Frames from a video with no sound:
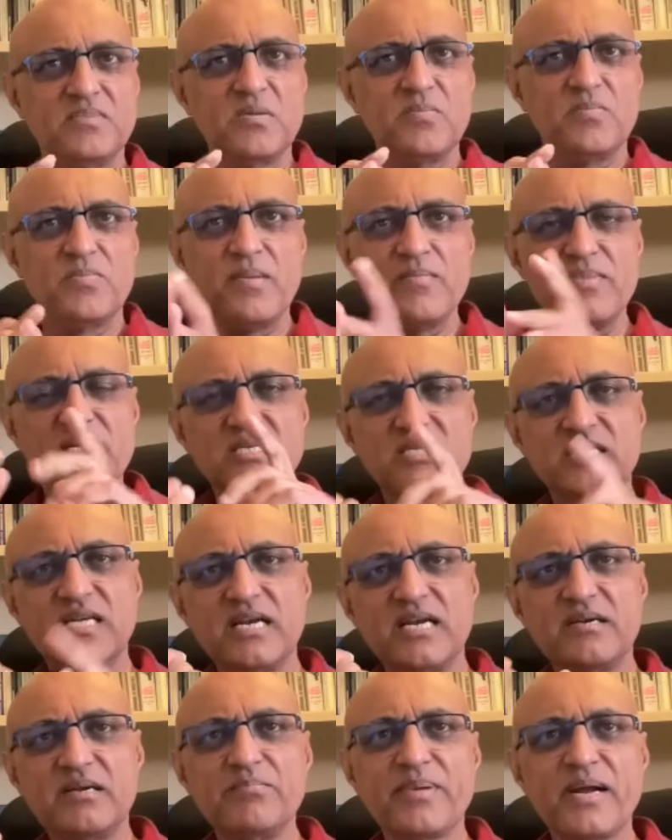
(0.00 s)
Payments
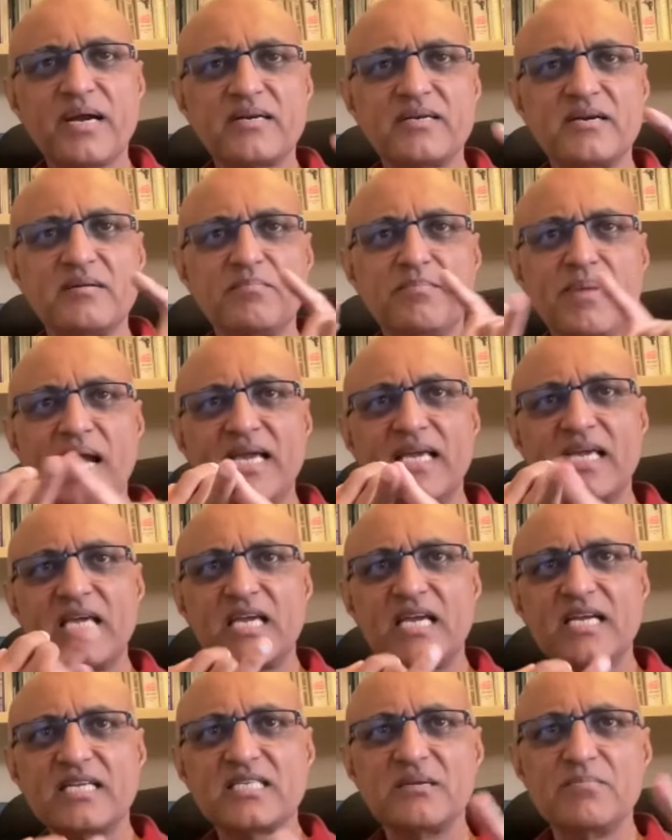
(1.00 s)
get impacted, banking
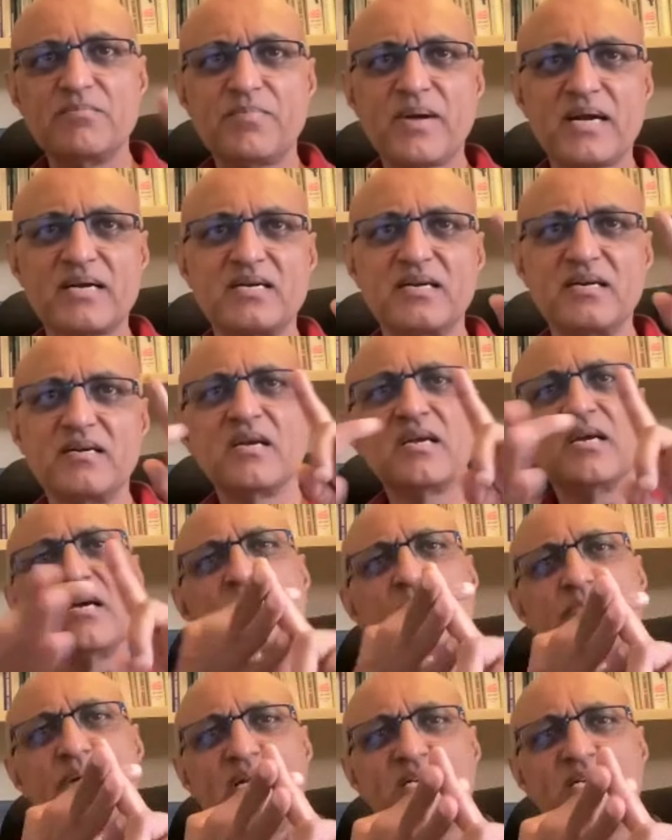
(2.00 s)
gets impacted,
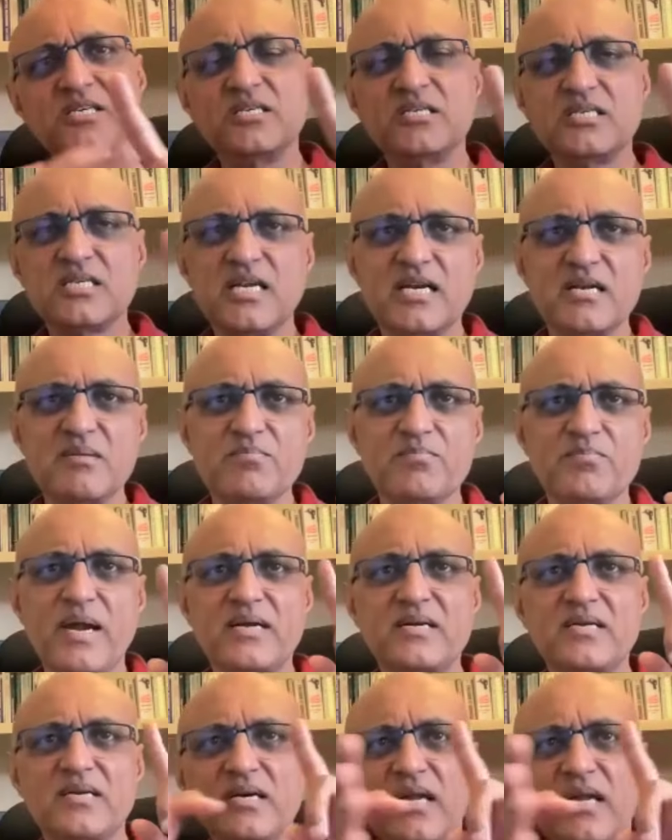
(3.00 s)
pensions get
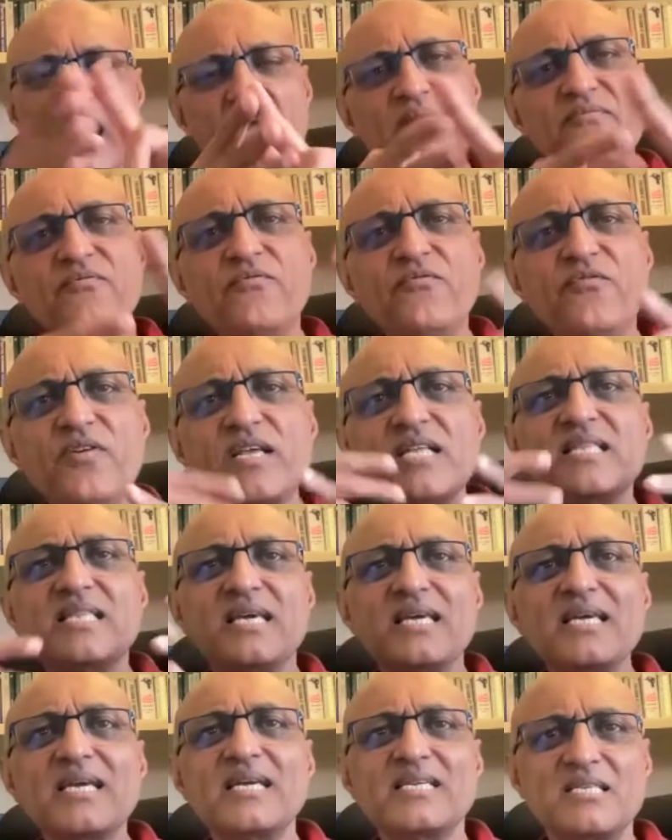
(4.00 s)
impacted,
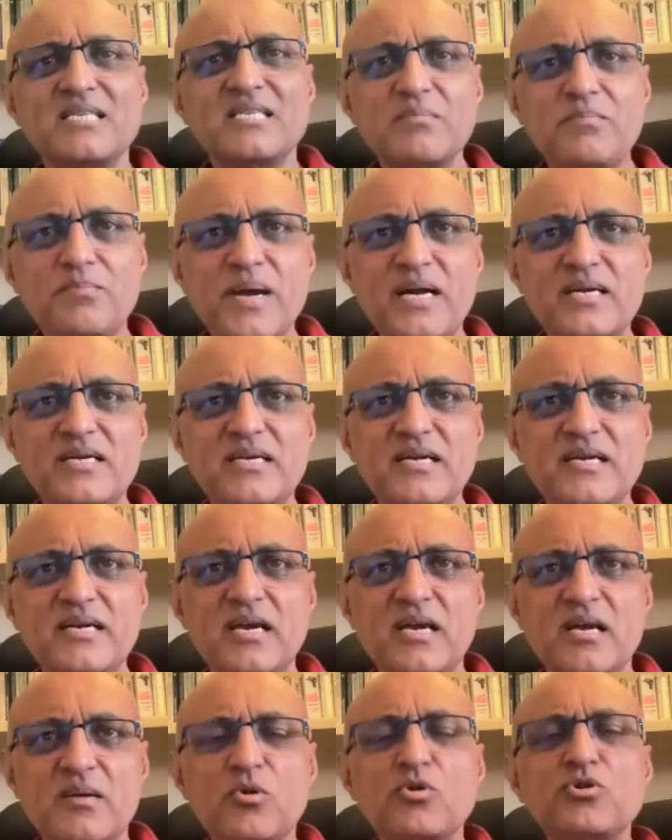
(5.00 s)
everything gets impacted
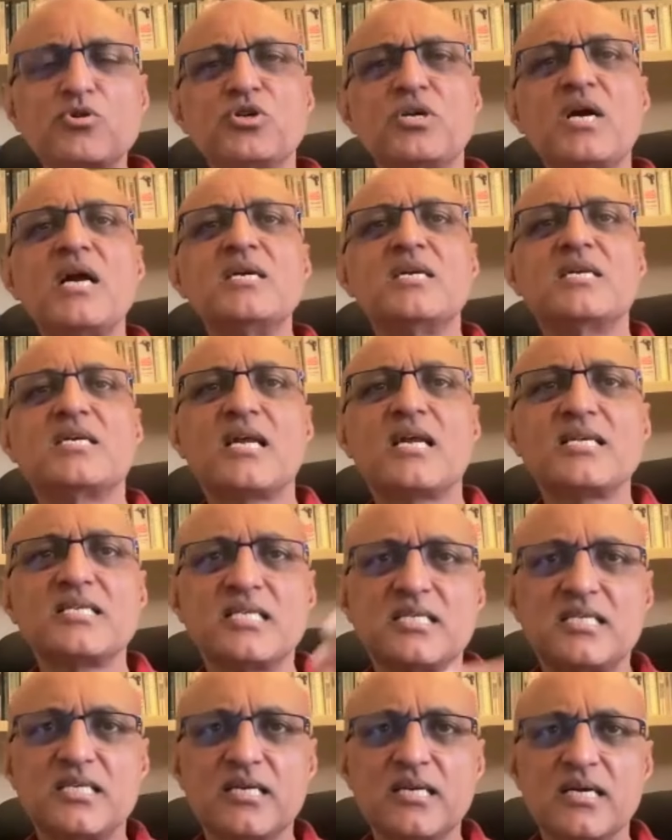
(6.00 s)
because you can't
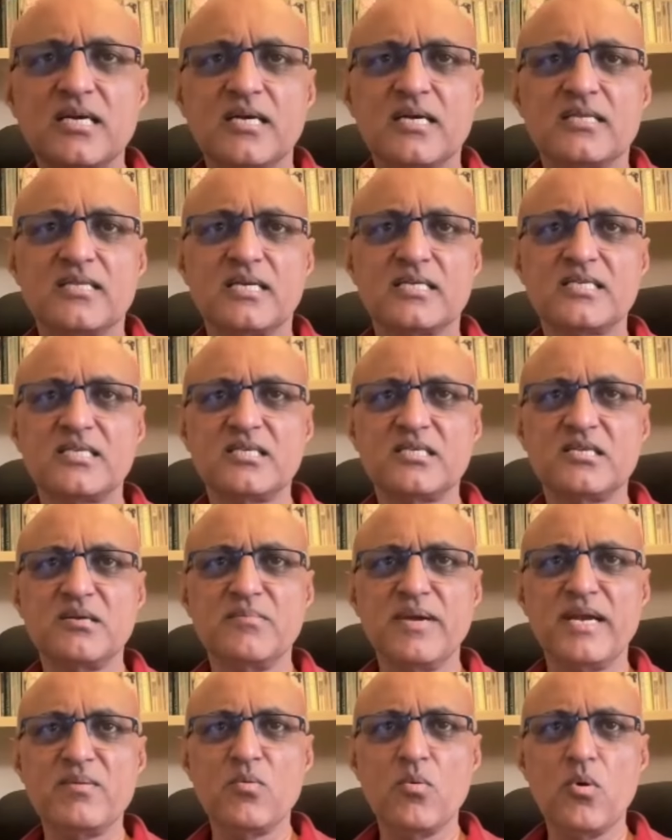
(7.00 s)
trust that system
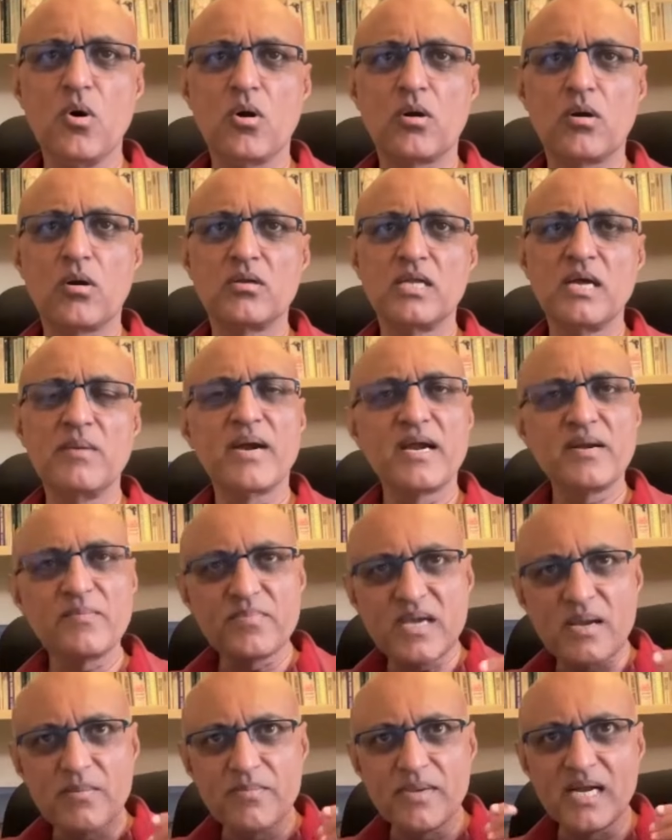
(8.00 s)
anymore. There might
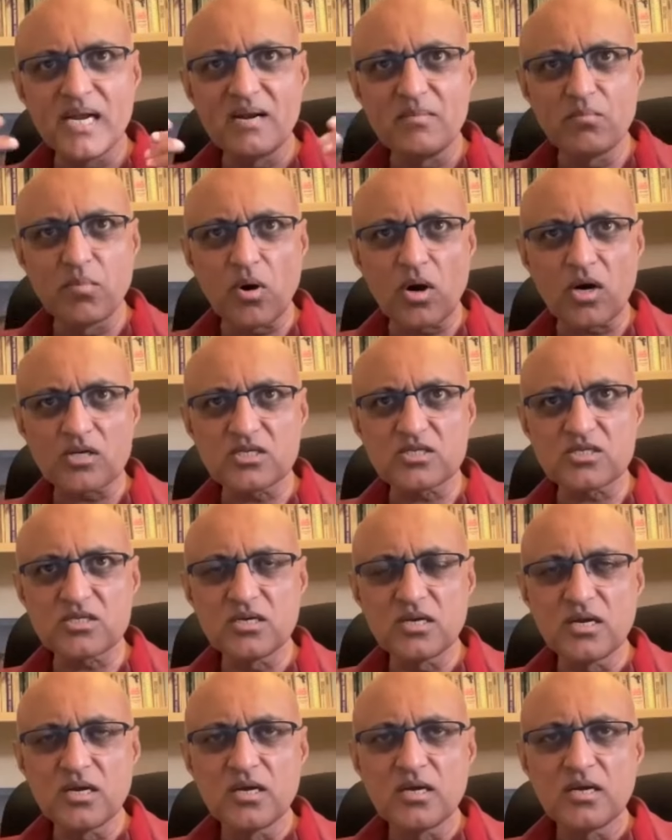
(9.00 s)
be a million
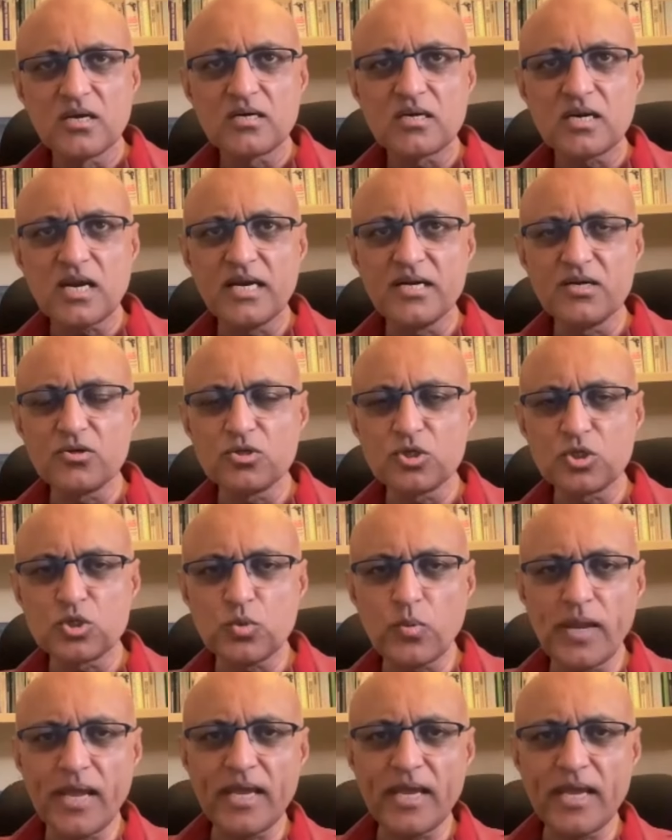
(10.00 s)
bots trying to
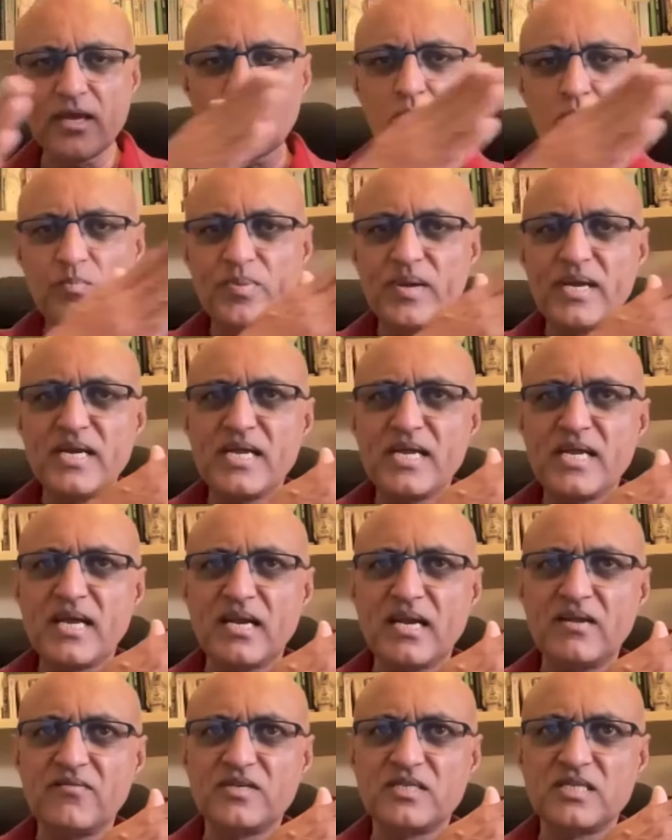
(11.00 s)
sway your
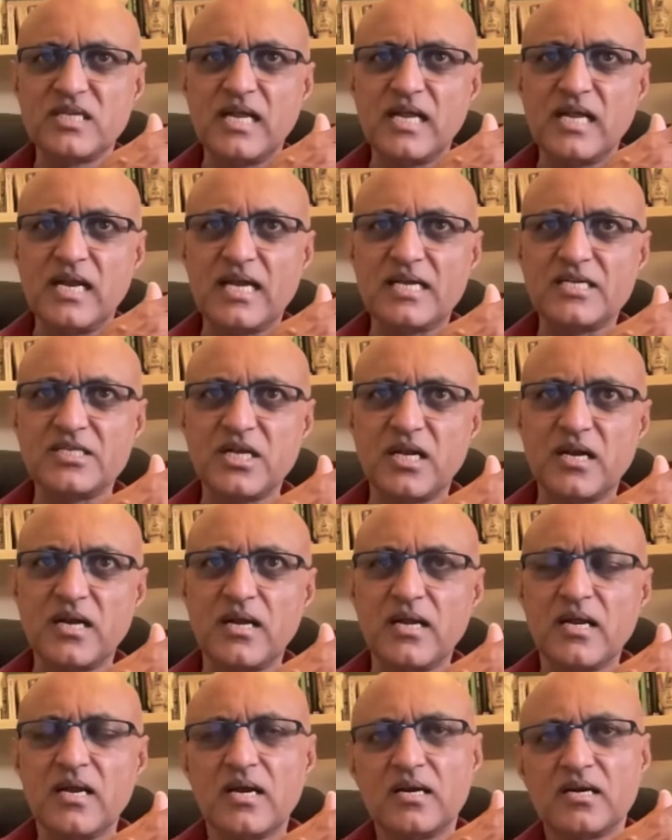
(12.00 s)
opinion if it's an
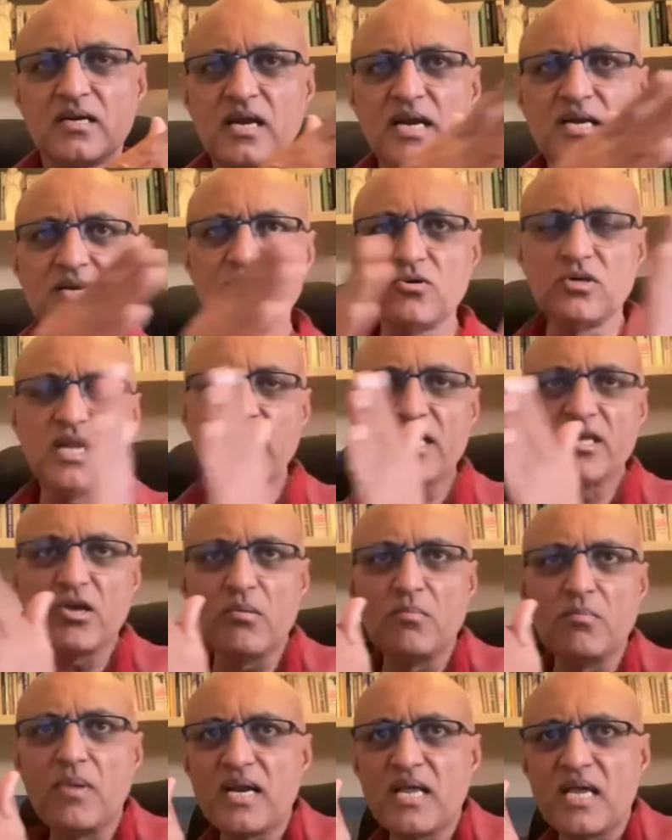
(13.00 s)
election, trying to take your
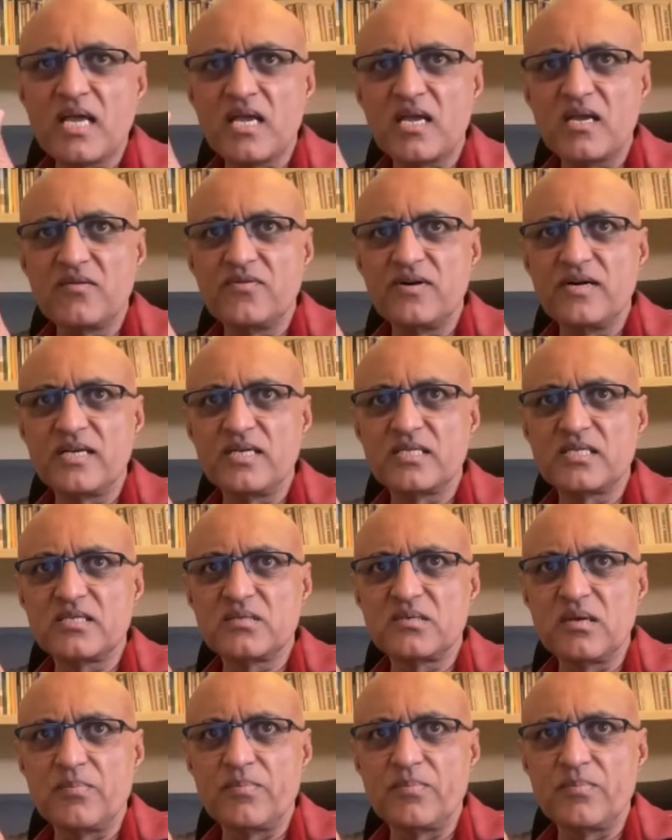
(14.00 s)
money if it
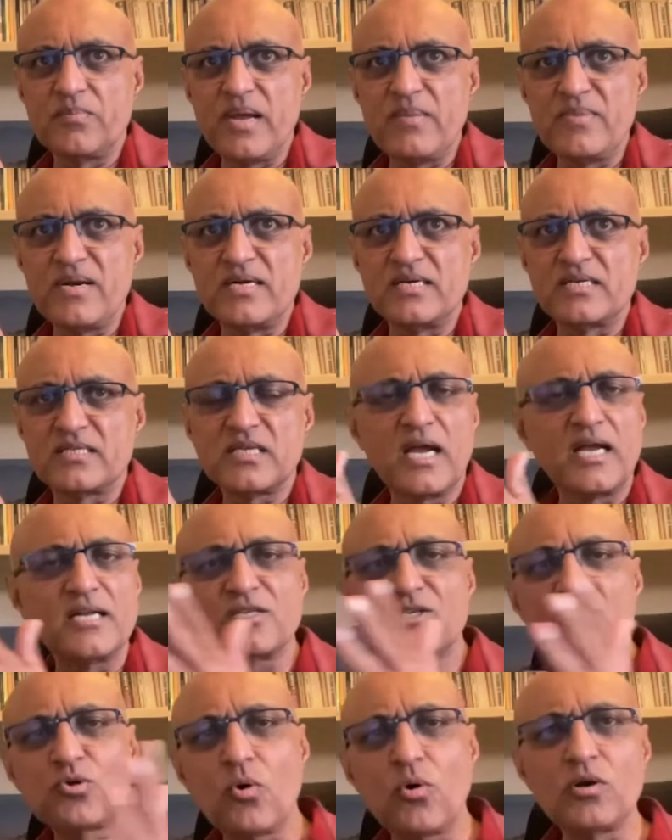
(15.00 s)
is payments,
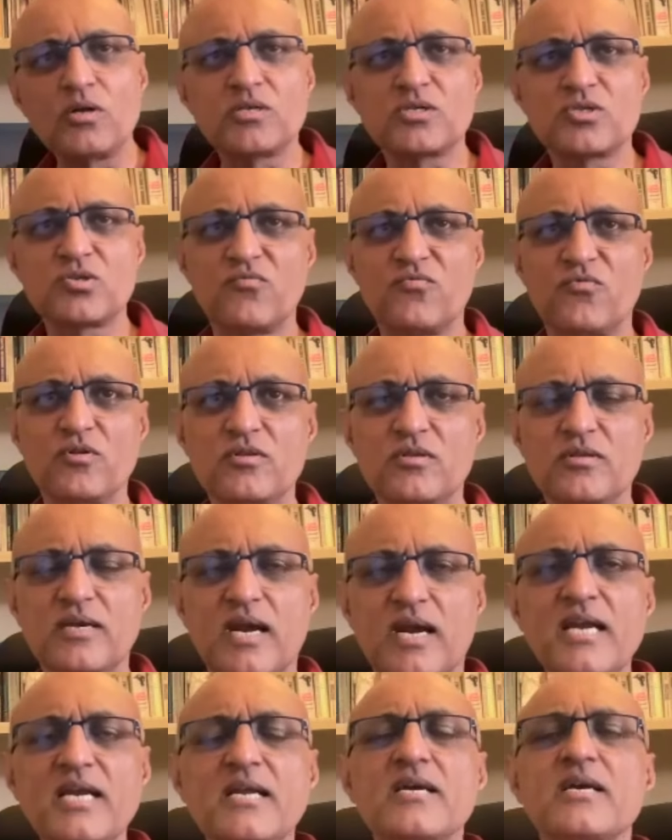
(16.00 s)
and so on and so forth,
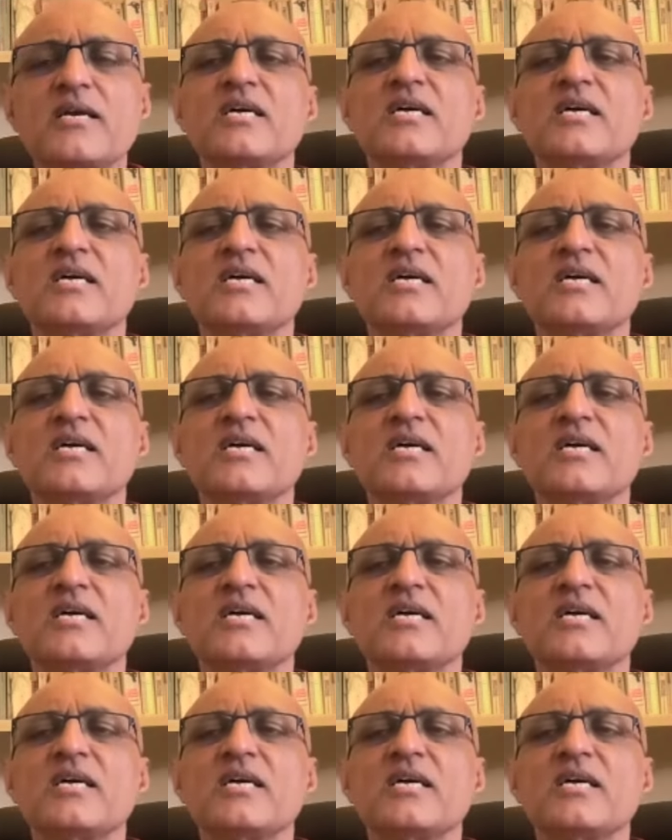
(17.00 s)
right?